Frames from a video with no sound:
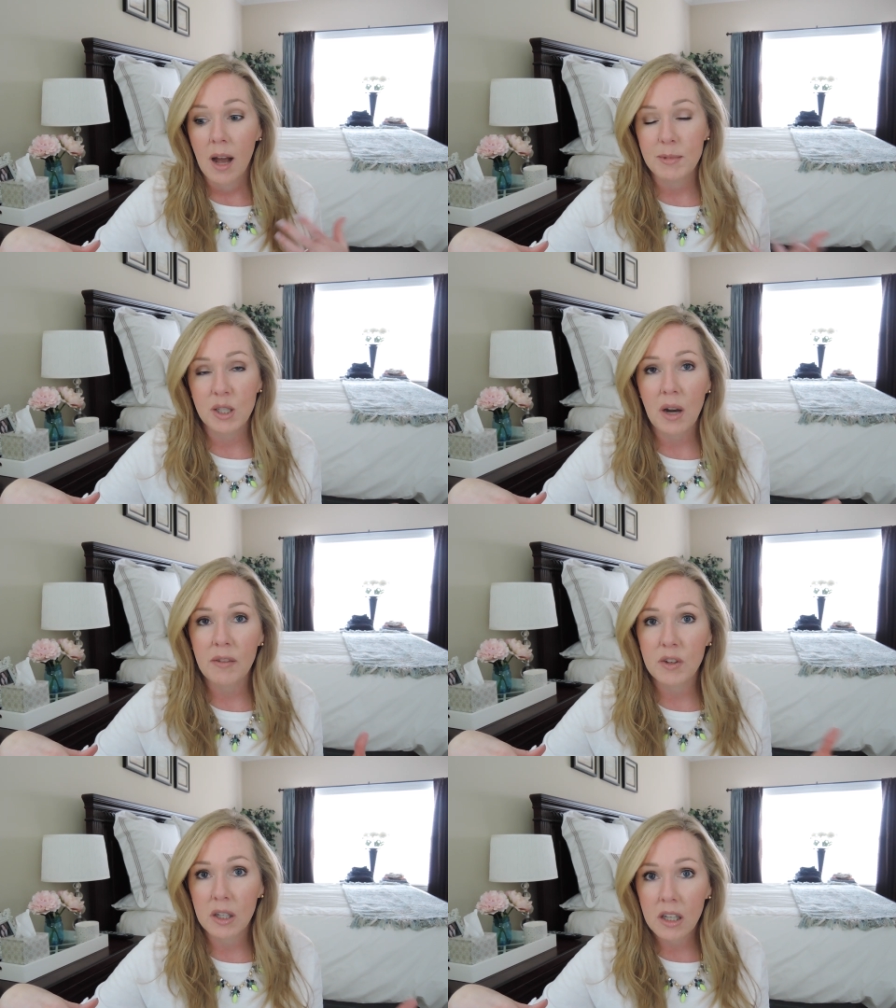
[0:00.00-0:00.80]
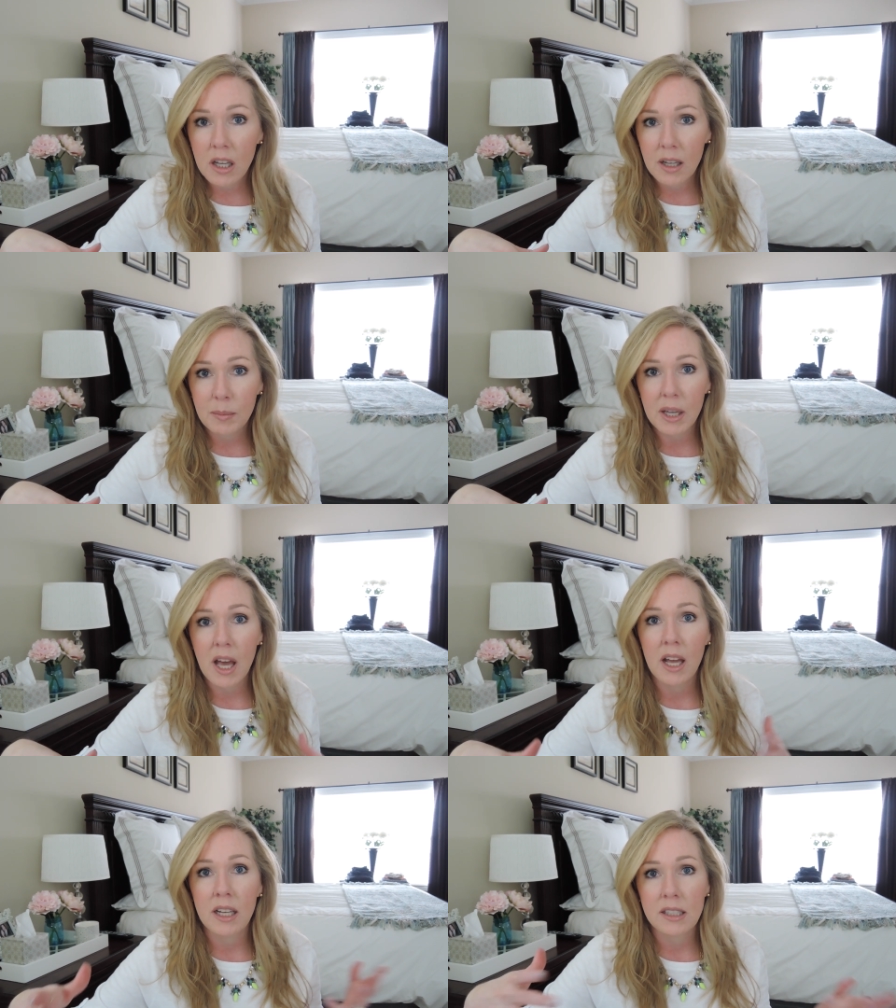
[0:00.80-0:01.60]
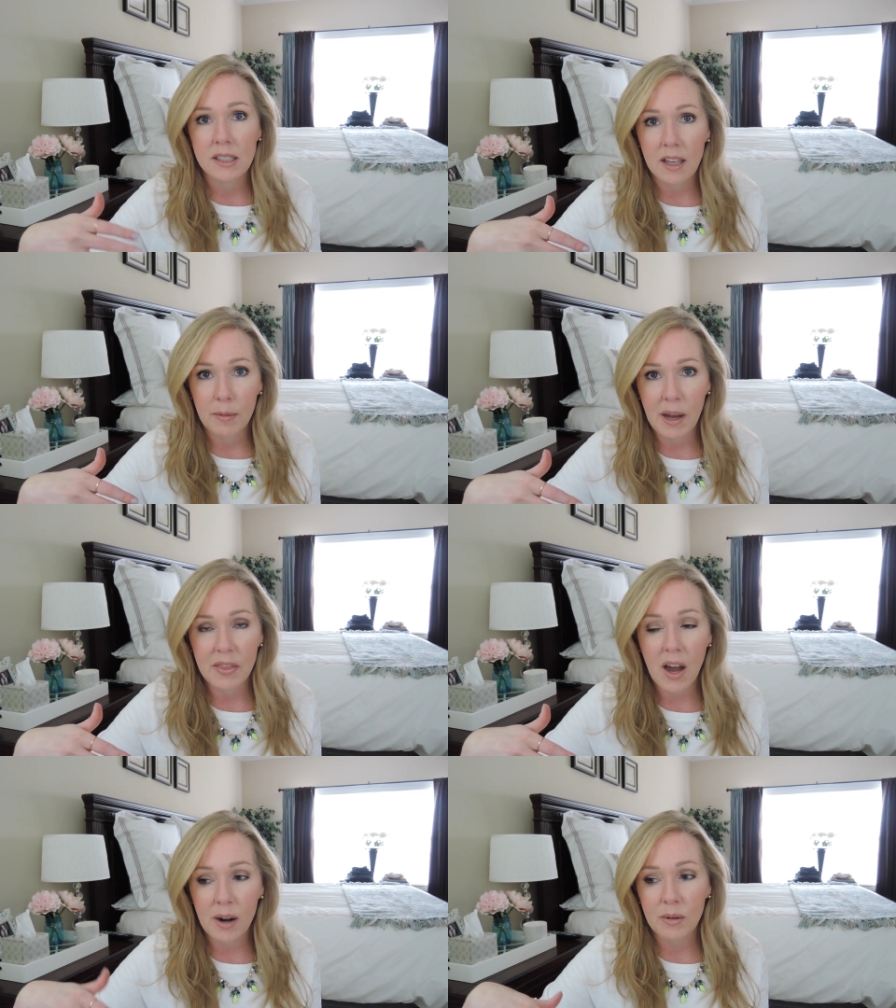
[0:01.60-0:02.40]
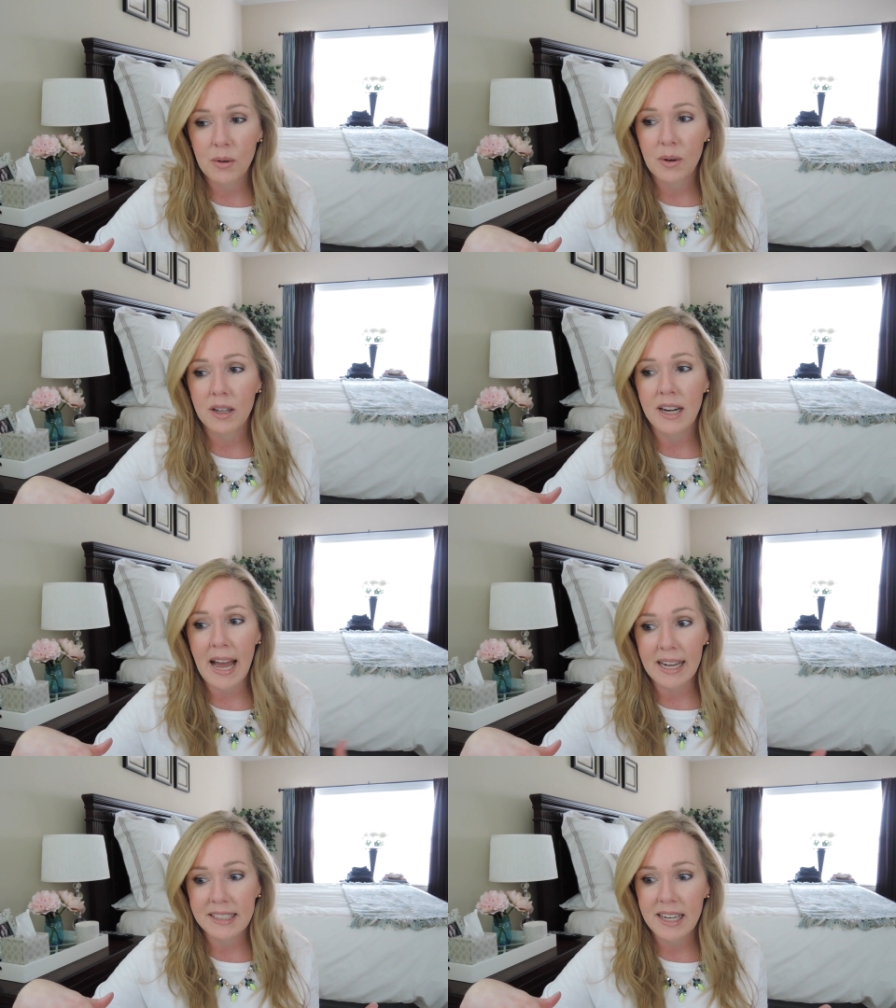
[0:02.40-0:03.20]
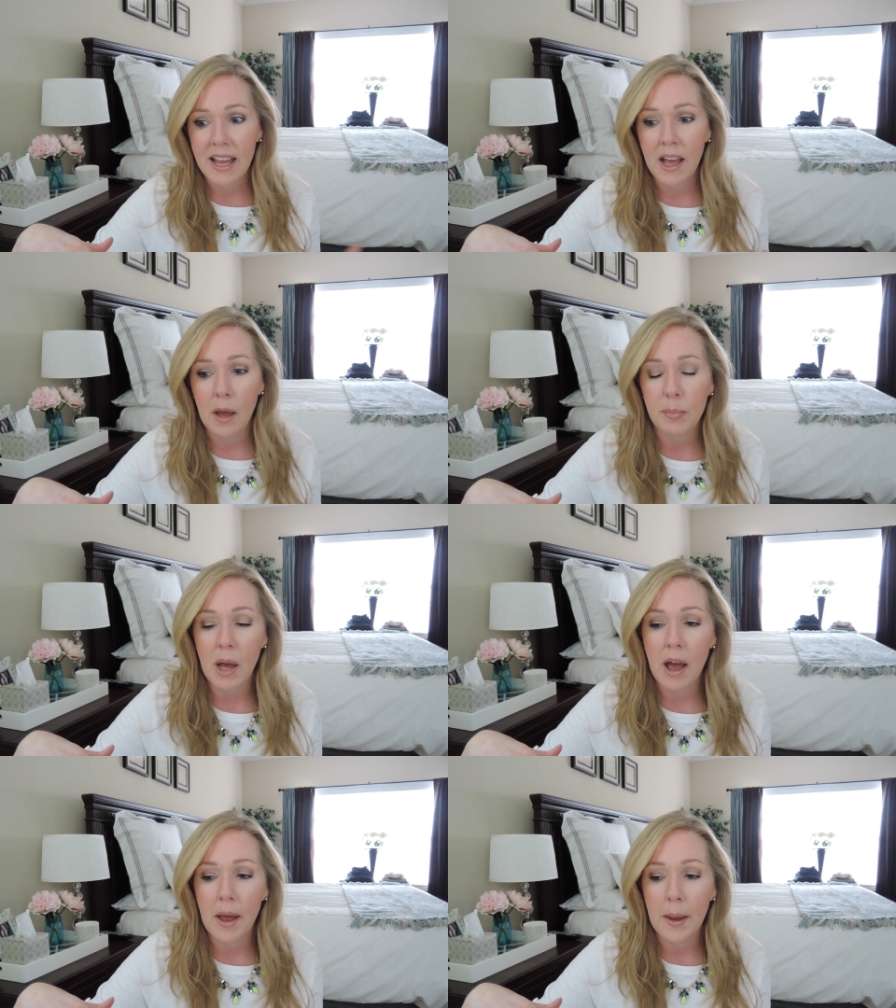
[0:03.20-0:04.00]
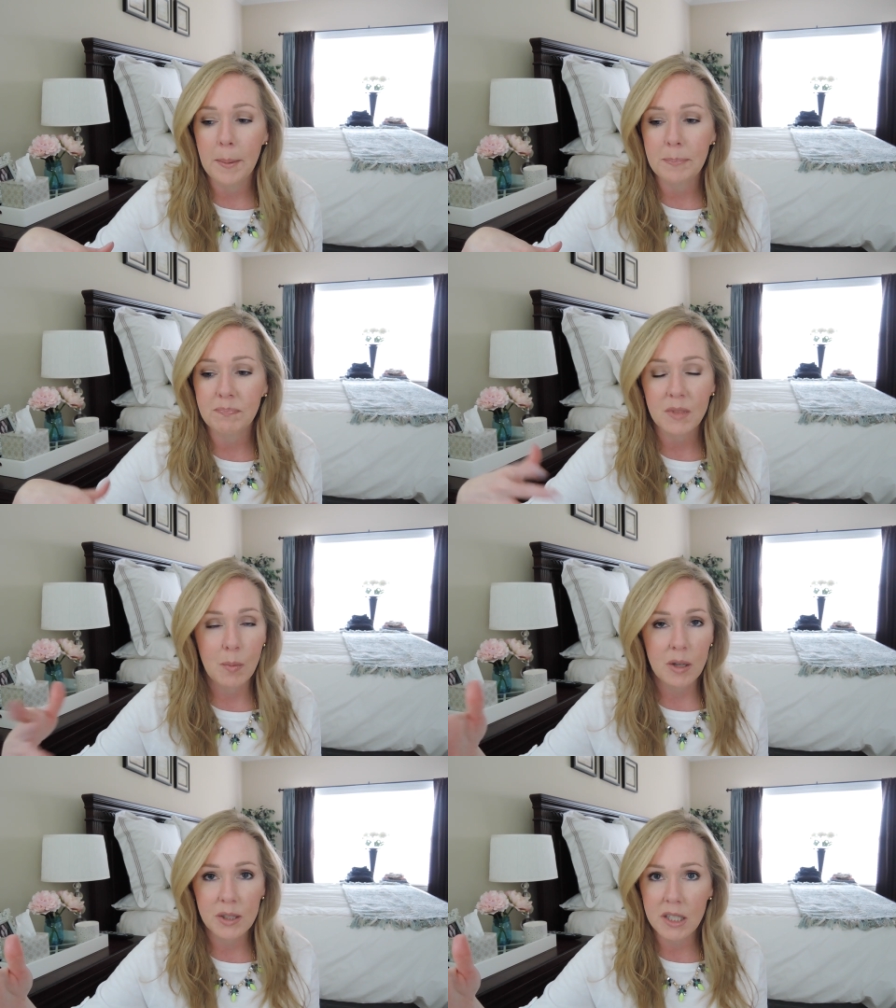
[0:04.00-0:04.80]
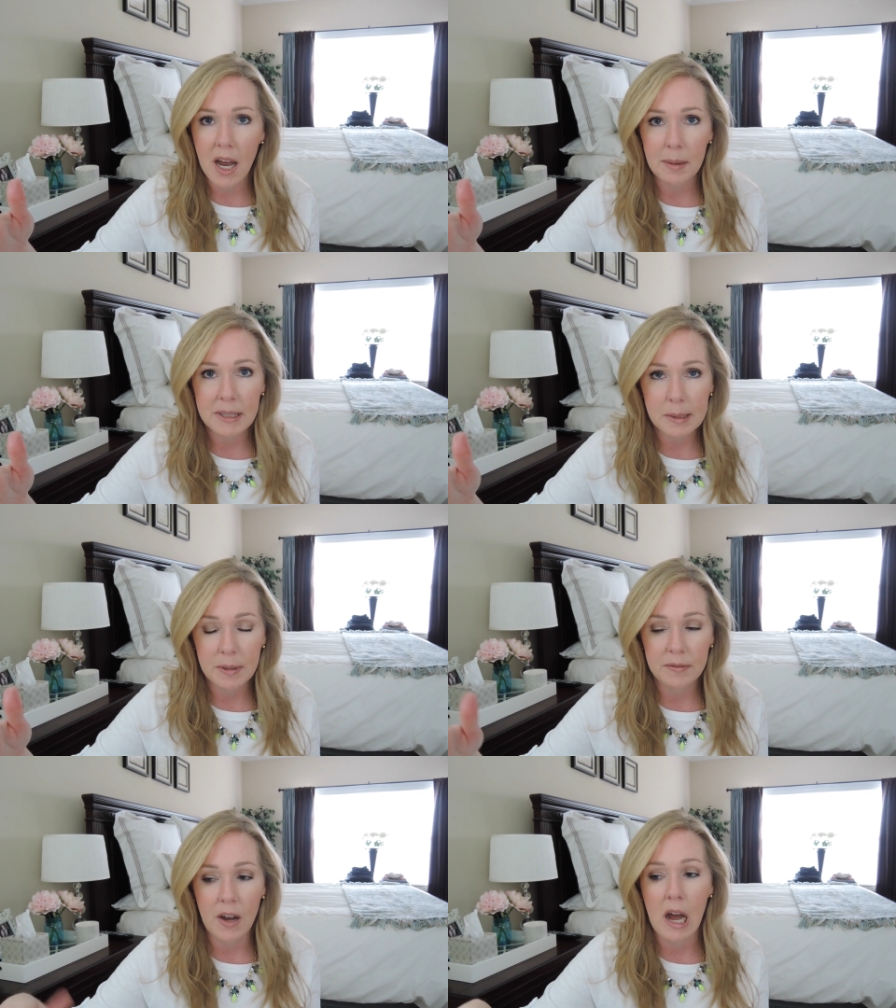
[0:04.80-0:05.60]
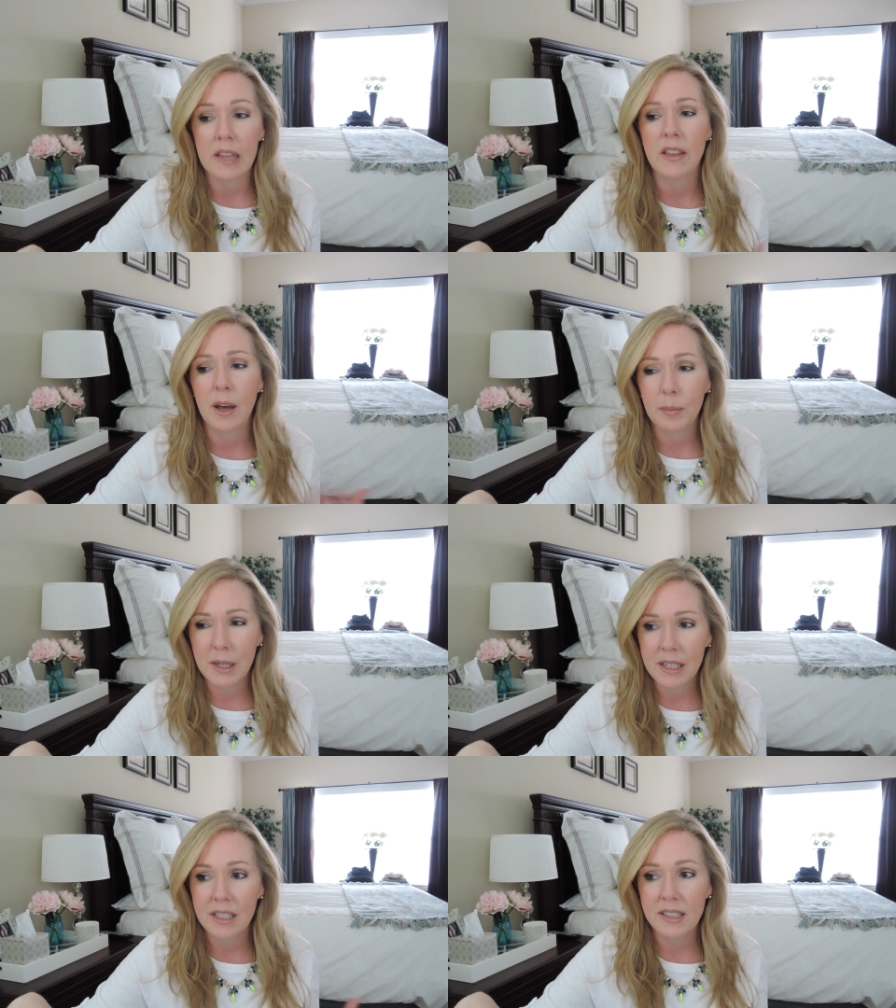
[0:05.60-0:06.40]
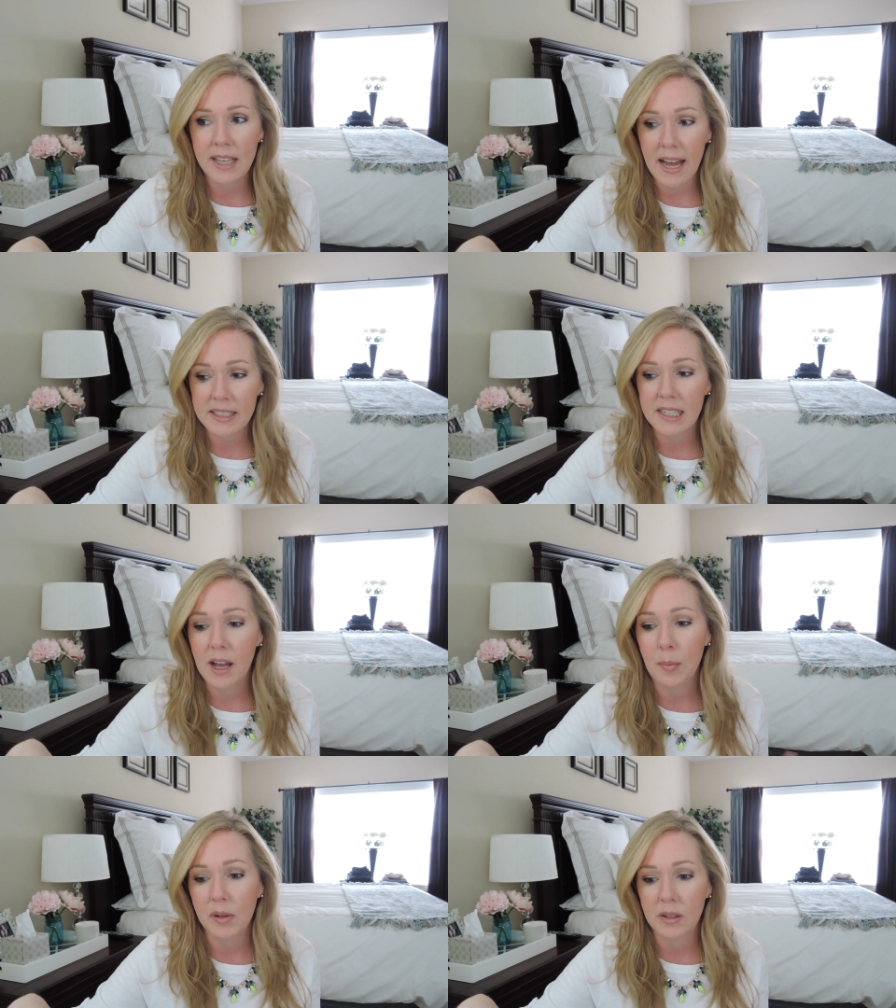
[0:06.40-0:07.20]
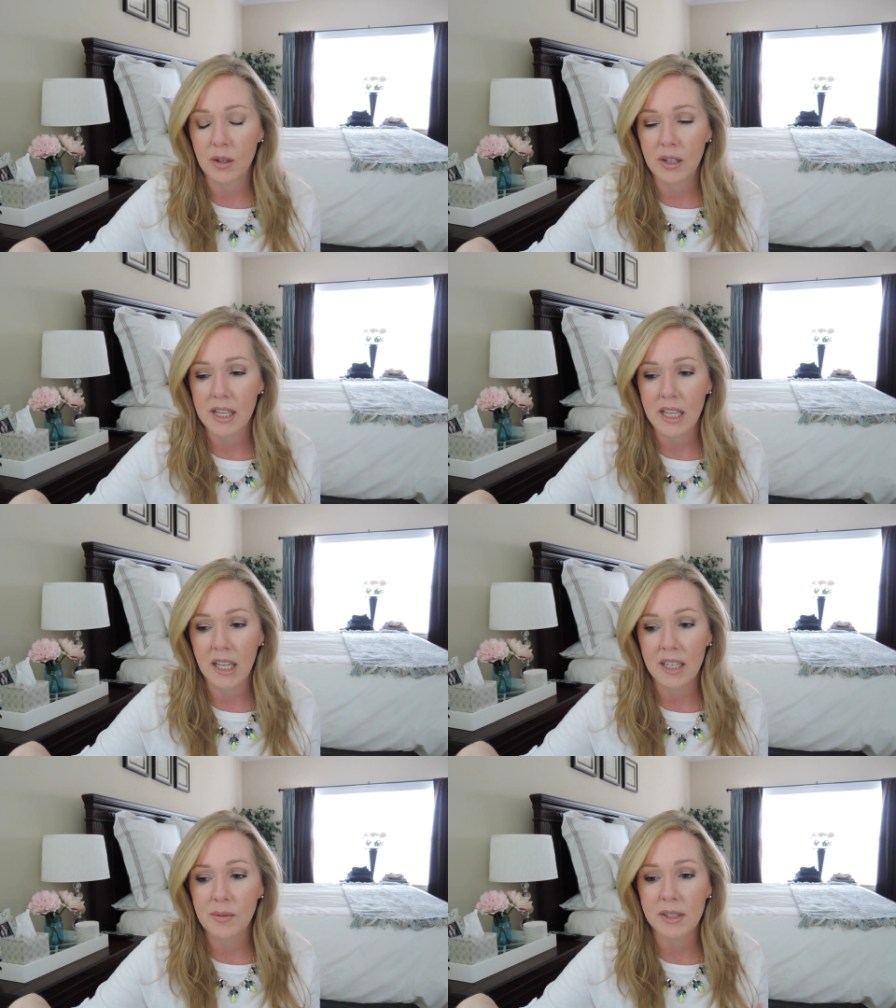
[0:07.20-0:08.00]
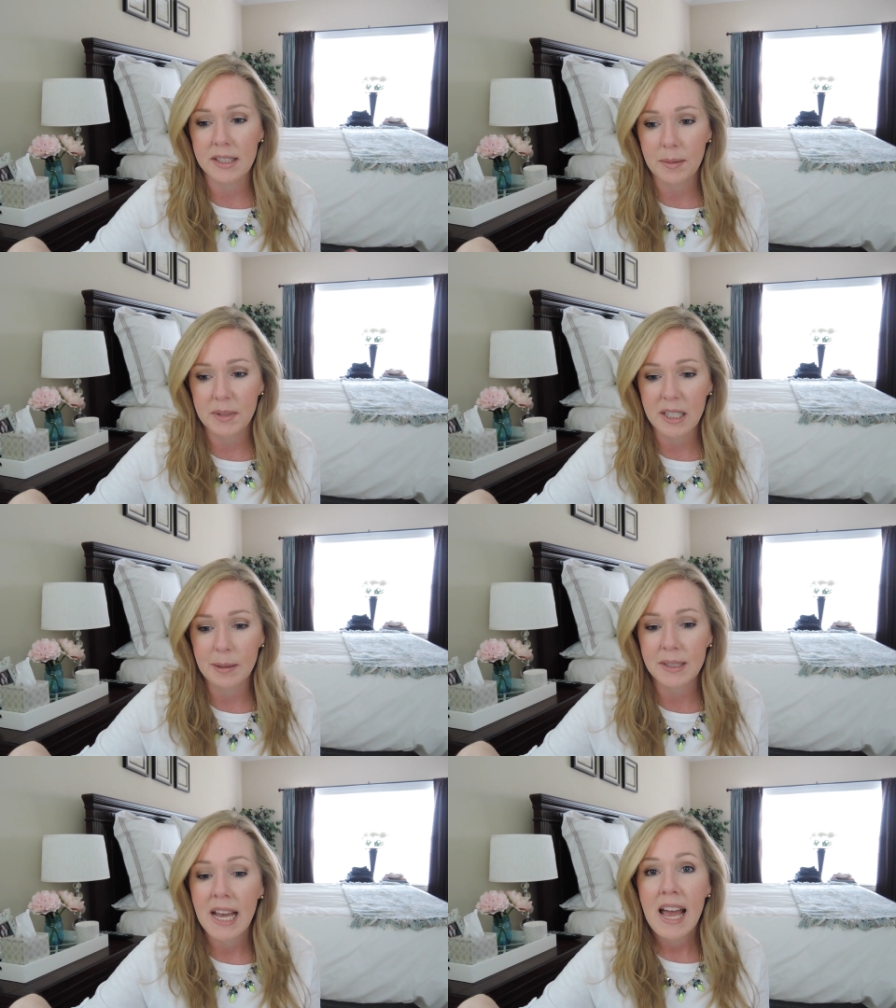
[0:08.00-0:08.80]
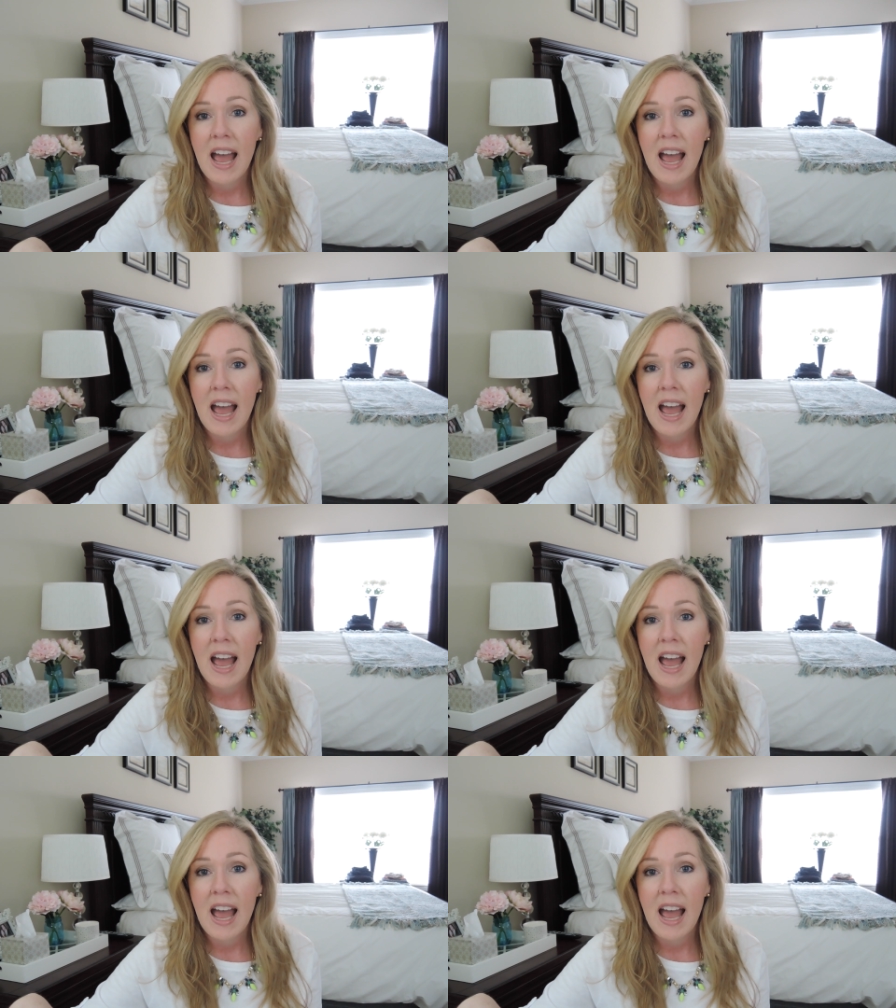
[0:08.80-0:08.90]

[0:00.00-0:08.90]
I'm just not feeling good because of my thyroid acting up. Um, most of the time it's been fine though, but it is acting up a little again with symptoms.